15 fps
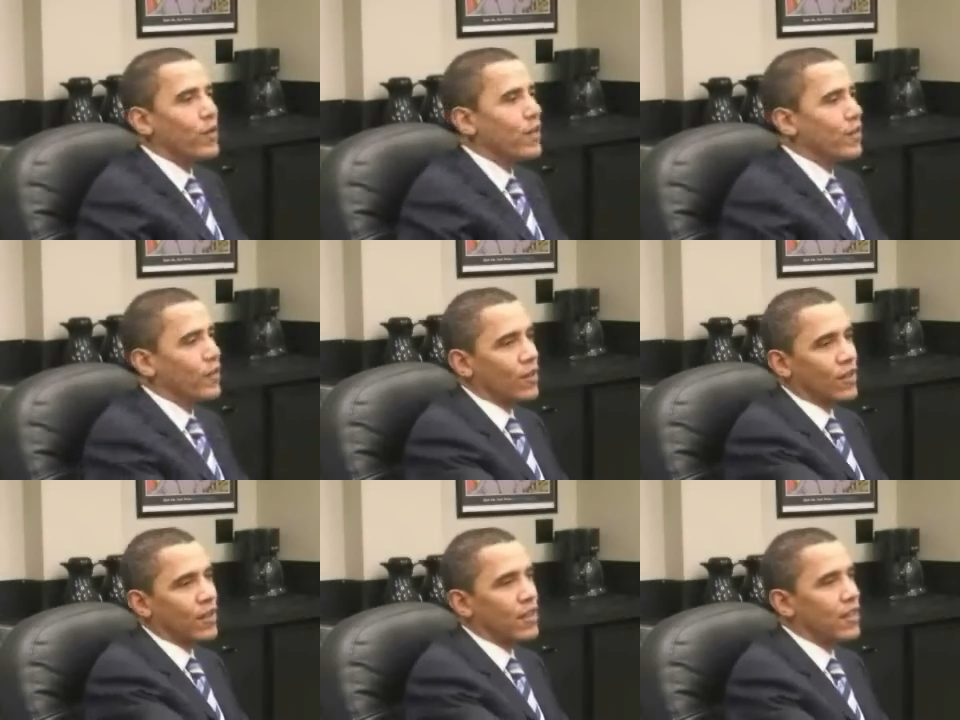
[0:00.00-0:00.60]
You
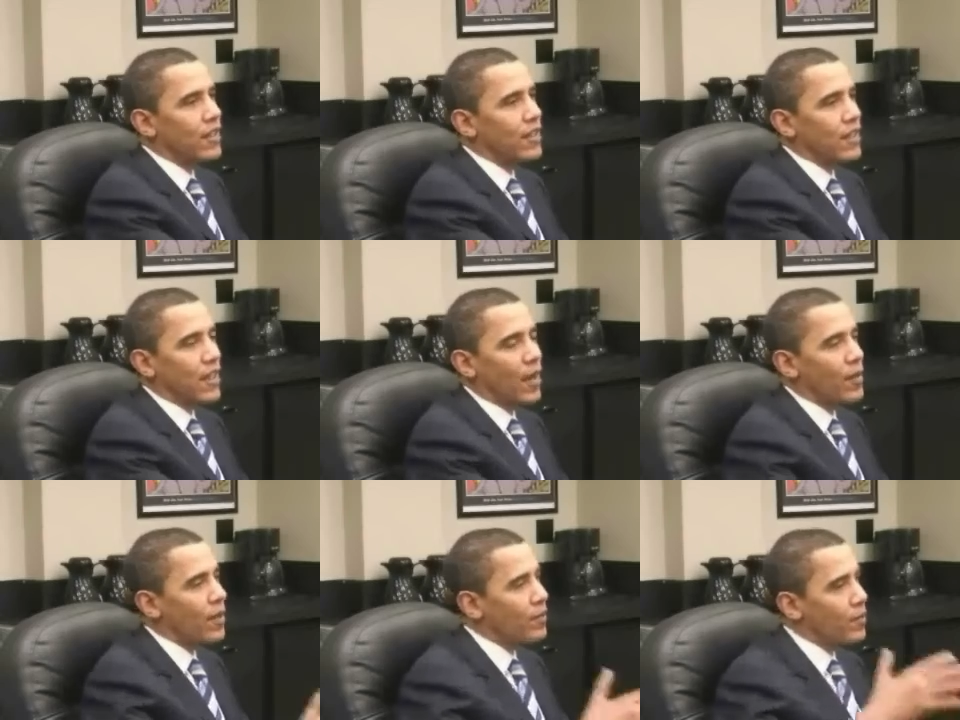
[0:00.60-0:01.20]
look at the
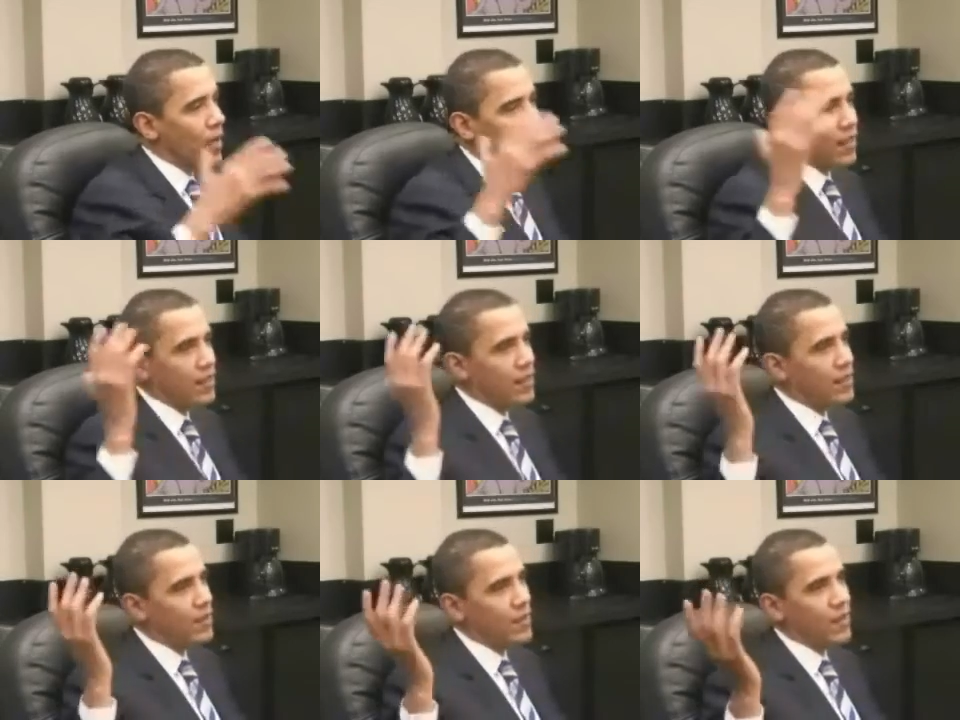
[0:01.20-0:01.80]
economic
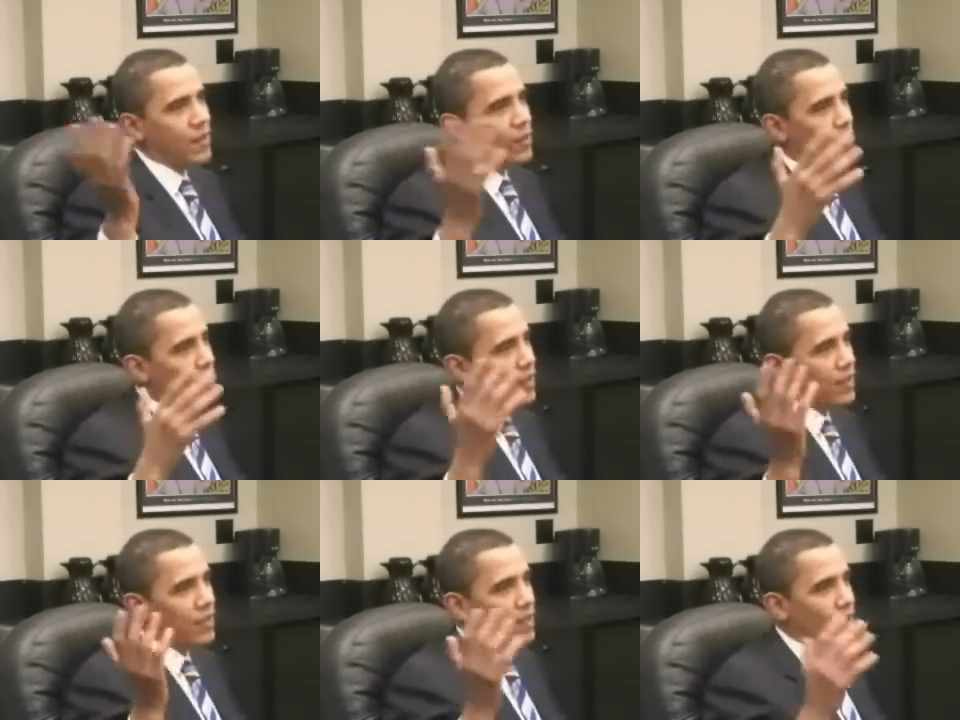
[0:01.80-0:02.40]
policies,
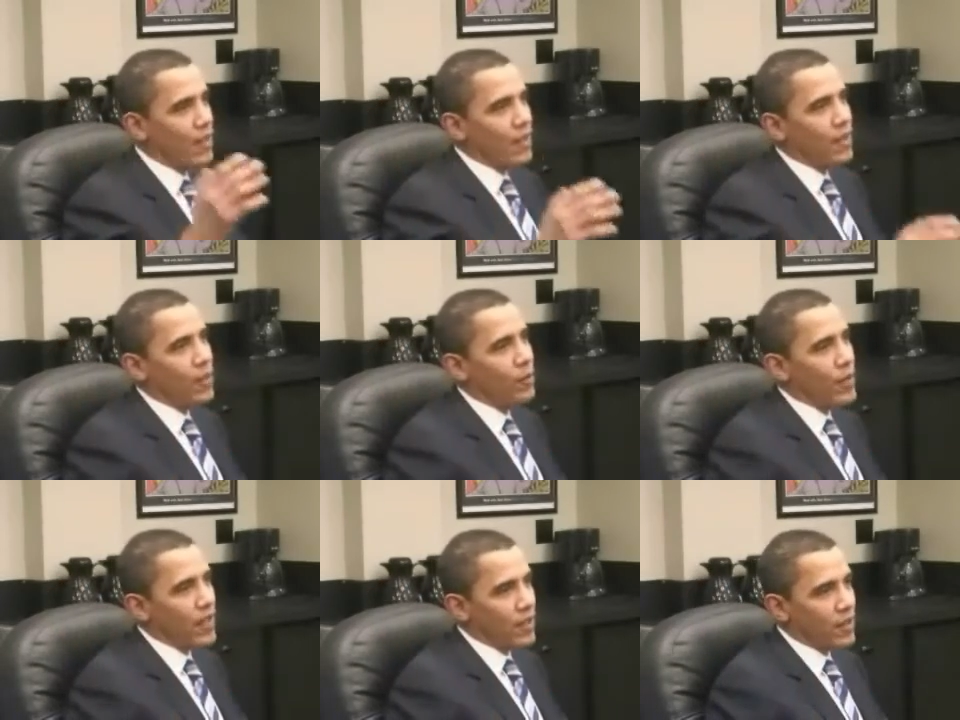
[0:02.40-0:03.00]
when
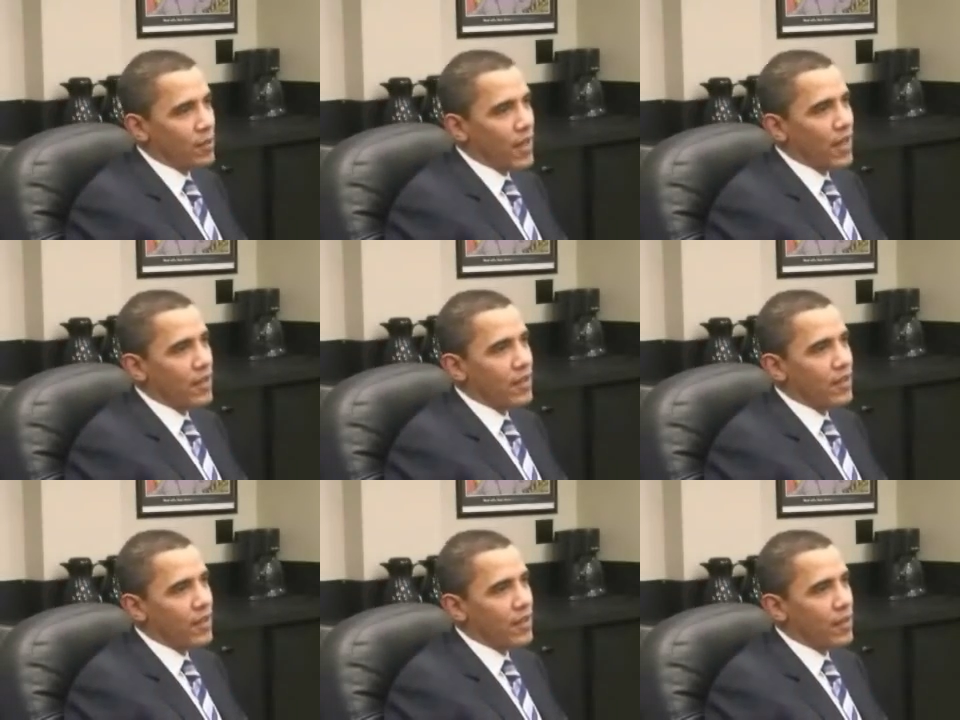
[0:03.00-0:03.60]
they're being
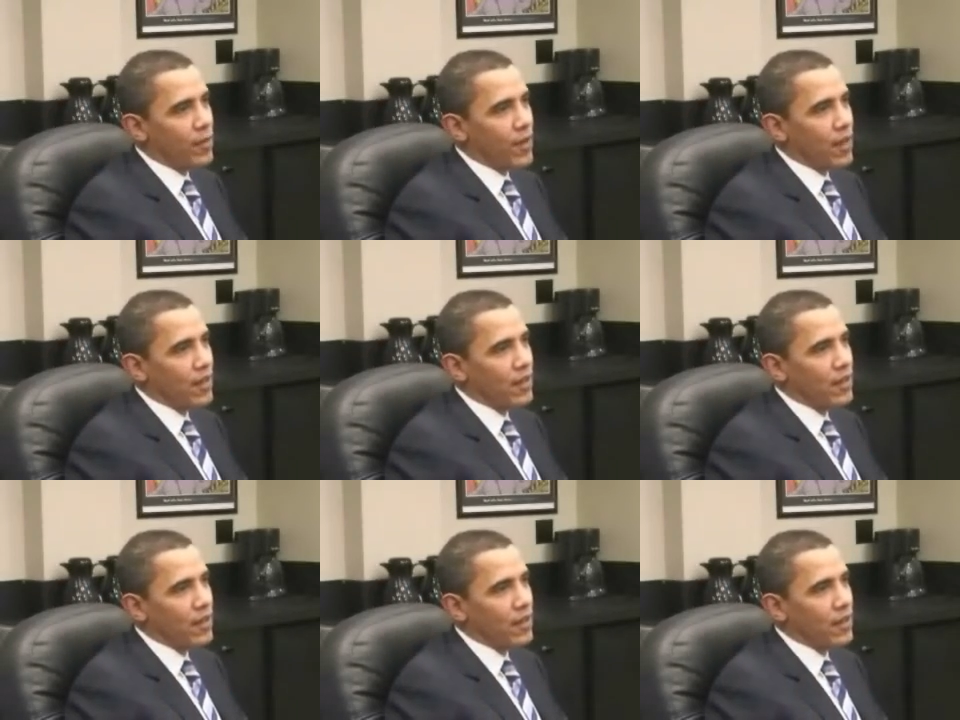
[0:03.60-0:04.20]
debated
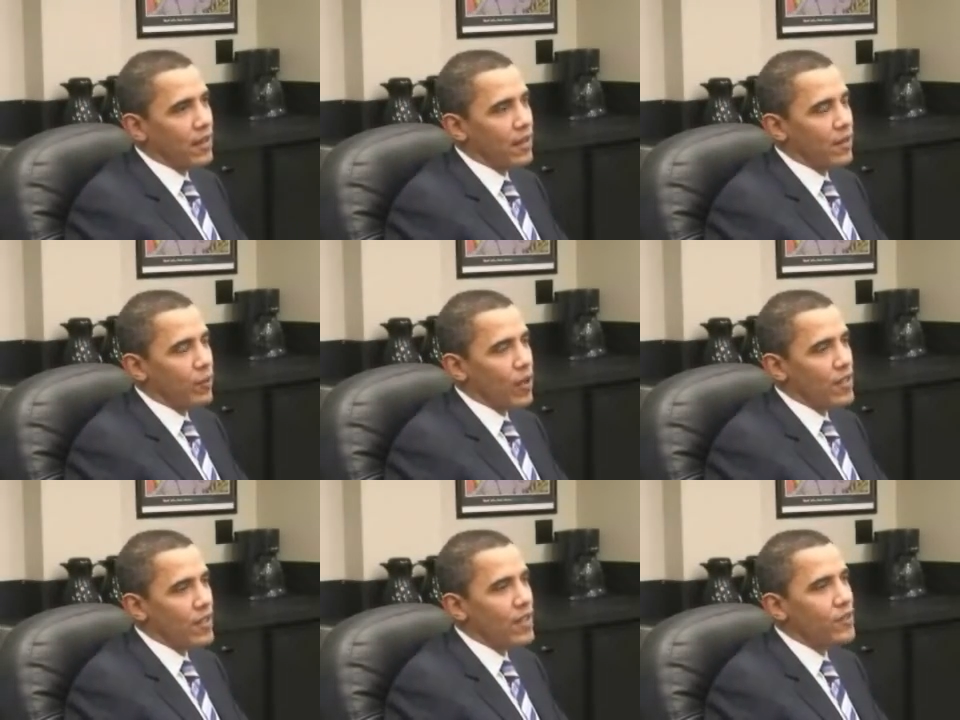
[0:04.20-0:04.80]
among the
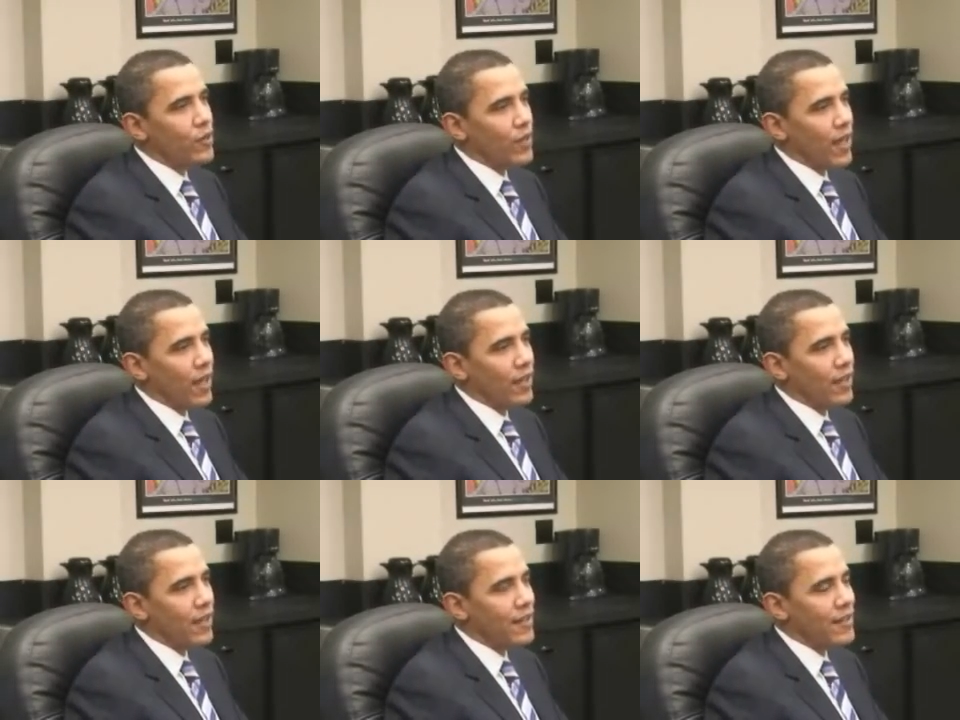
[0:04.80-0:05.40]
presidential
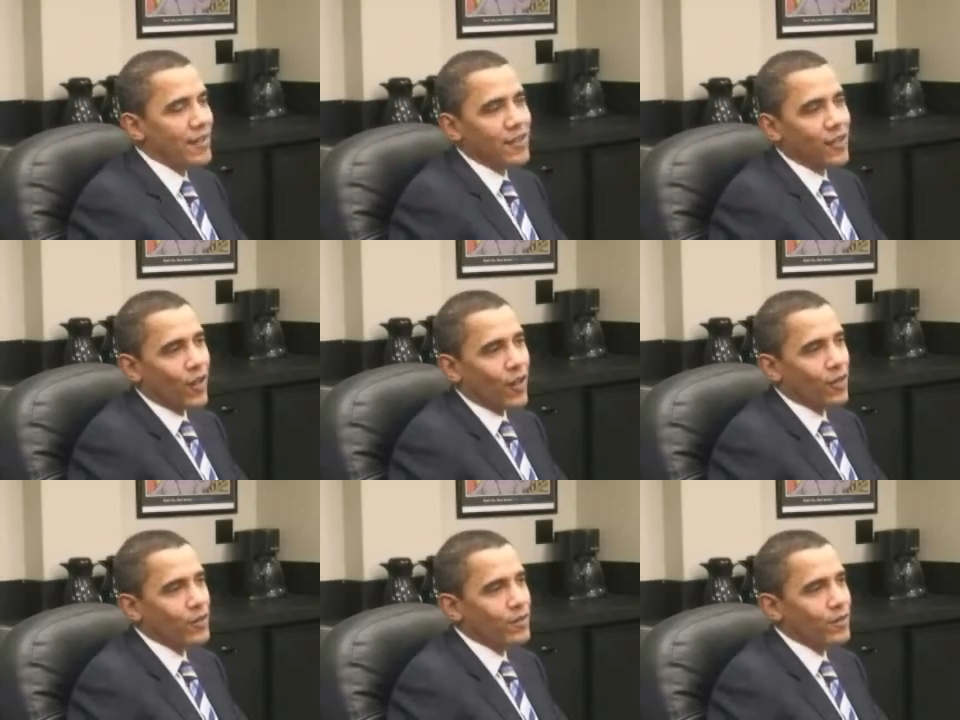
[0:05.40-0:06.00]
candidates, it's
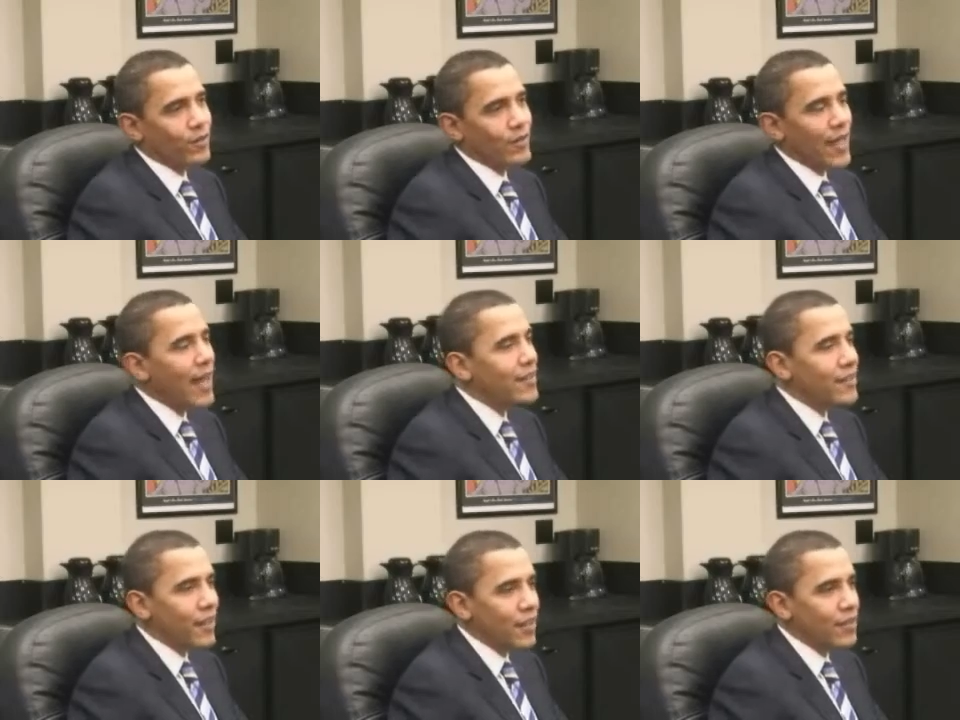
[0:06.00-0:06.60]
all
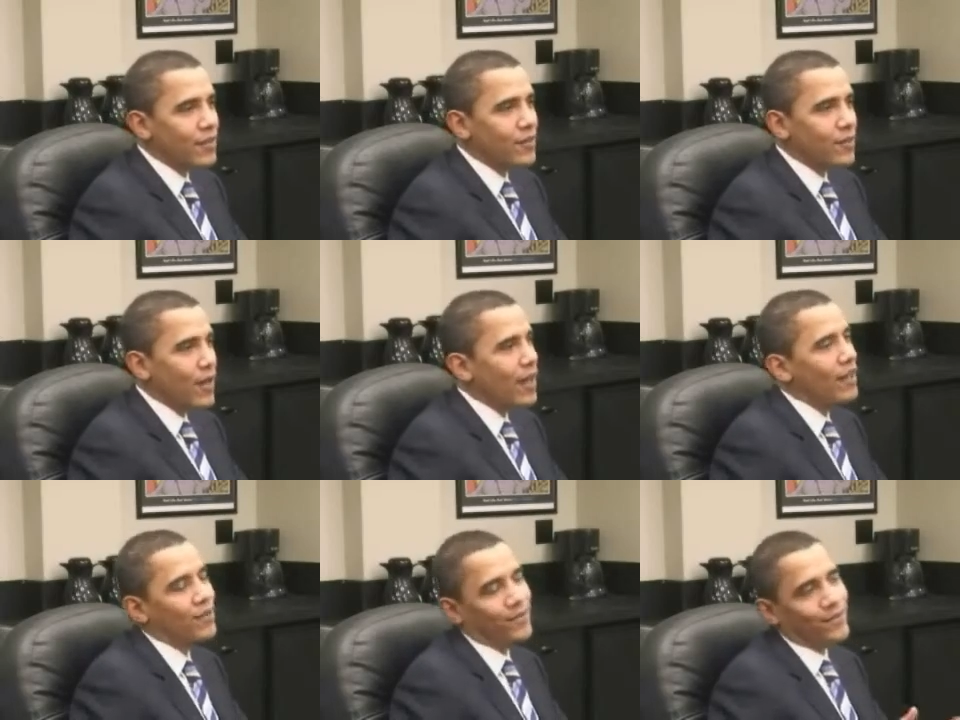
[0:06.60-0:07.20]
tax cuts.
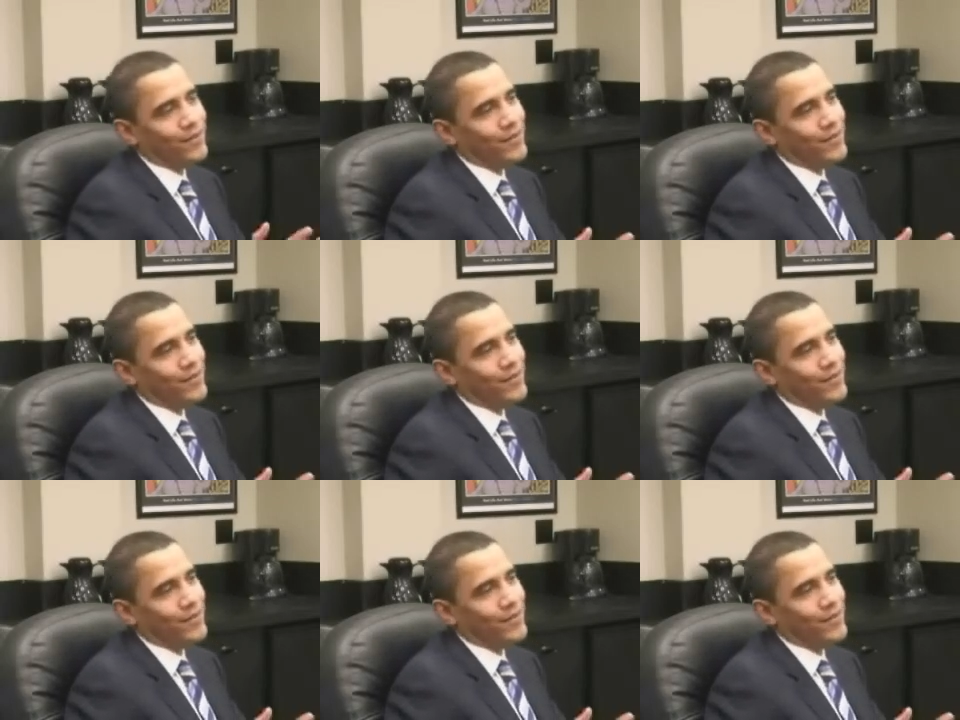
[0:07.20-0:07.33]
Well,